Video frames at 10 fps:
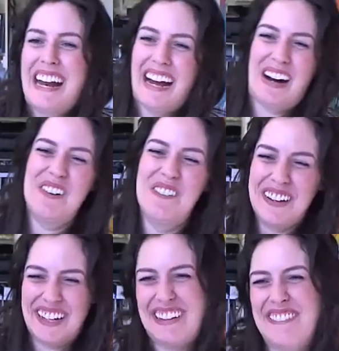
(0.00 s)
now,
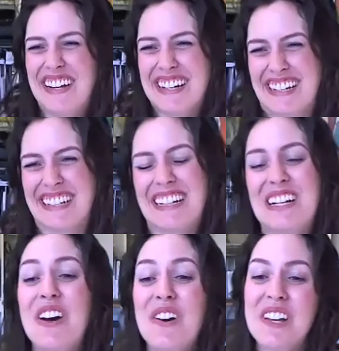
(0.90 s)
but eventually, you
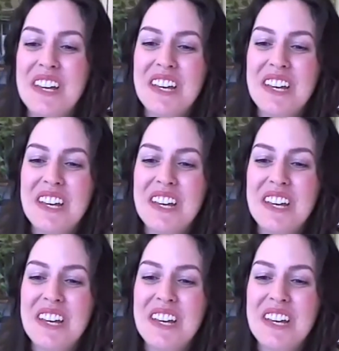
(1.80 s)
know,